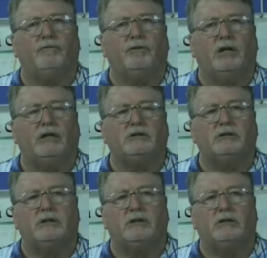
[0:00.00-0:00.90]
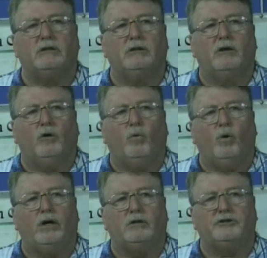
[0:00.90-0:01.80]
Valencia
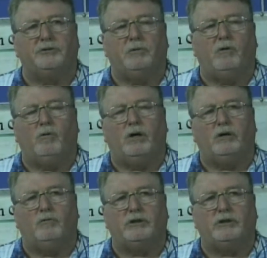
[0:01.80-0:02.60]
Well 201,